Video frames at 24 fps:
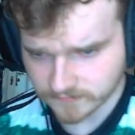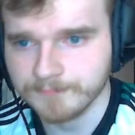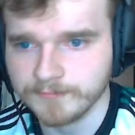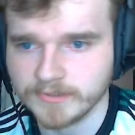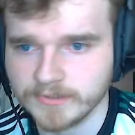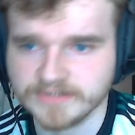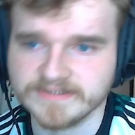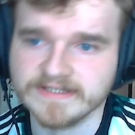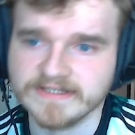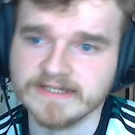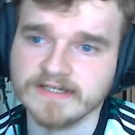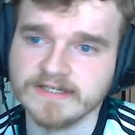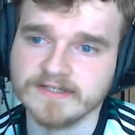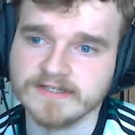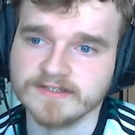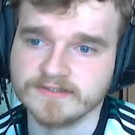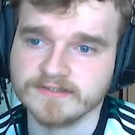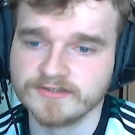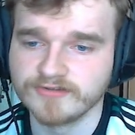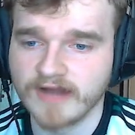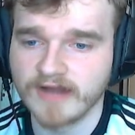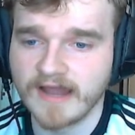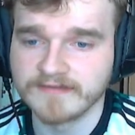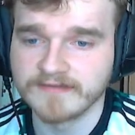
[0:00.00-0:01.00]
But the
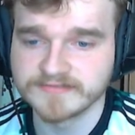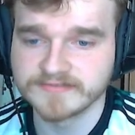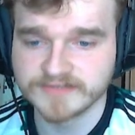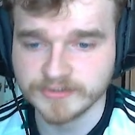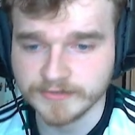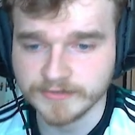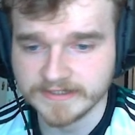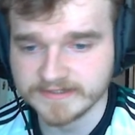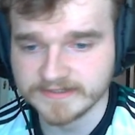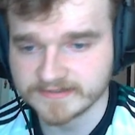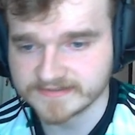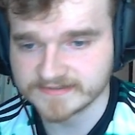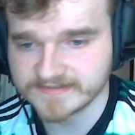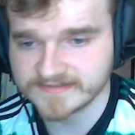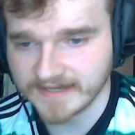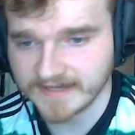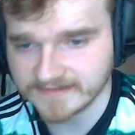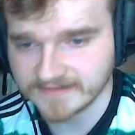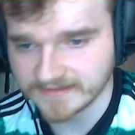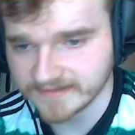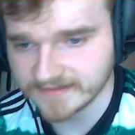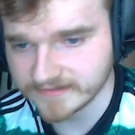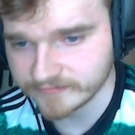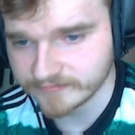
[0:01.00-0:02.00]
graphs do
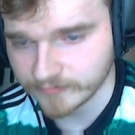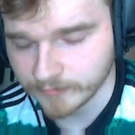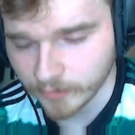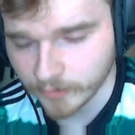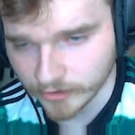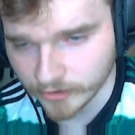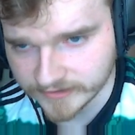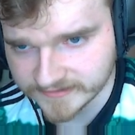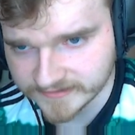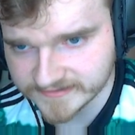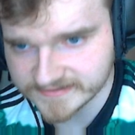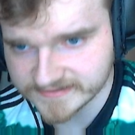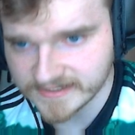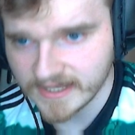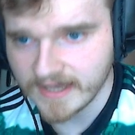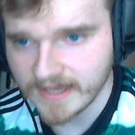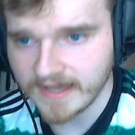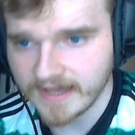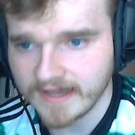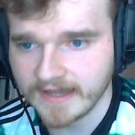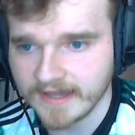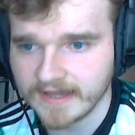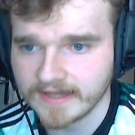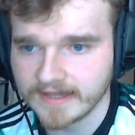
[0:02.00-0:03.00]
intersect at different points,
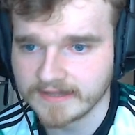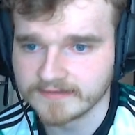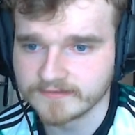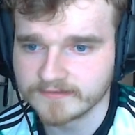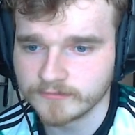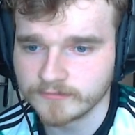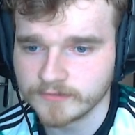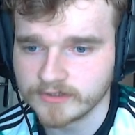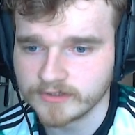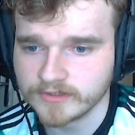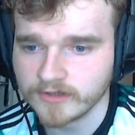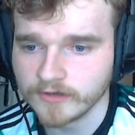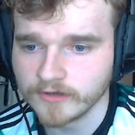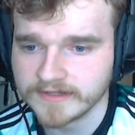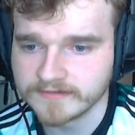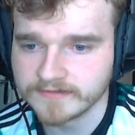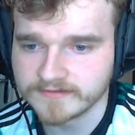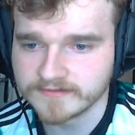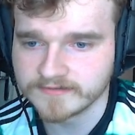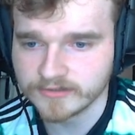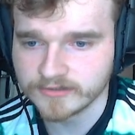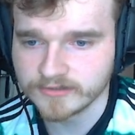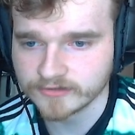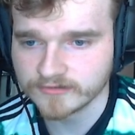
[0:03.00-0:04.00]
and we'll go down
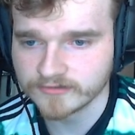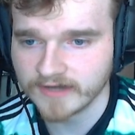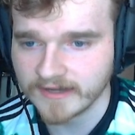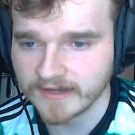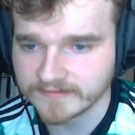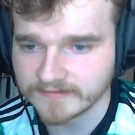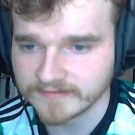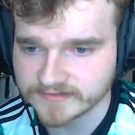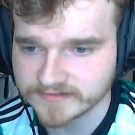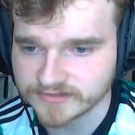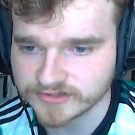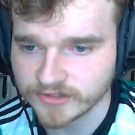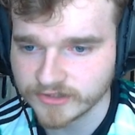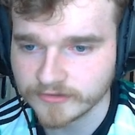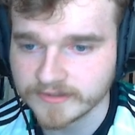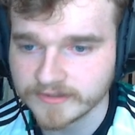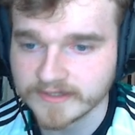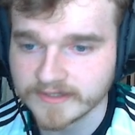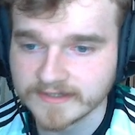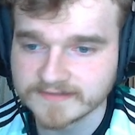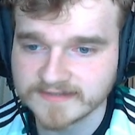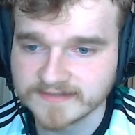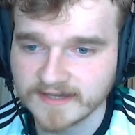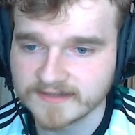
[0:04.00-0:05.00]
to the other graphs to show you
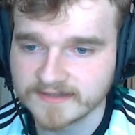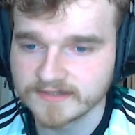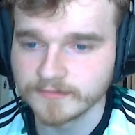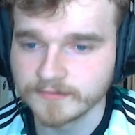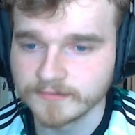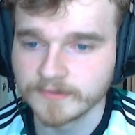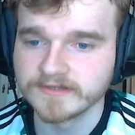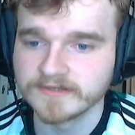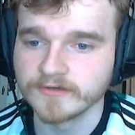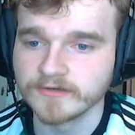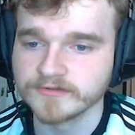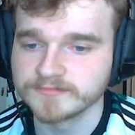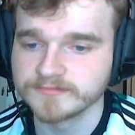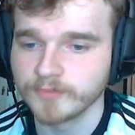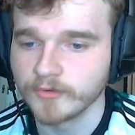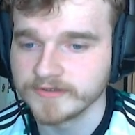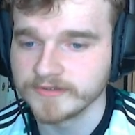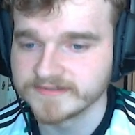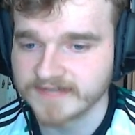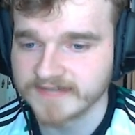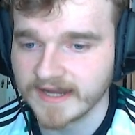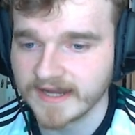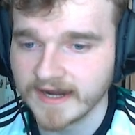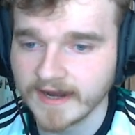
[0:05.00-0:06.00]
exactly where those
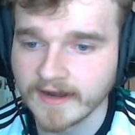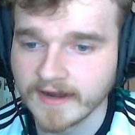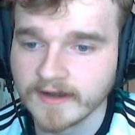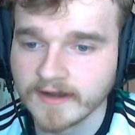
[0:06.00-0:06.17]
points are.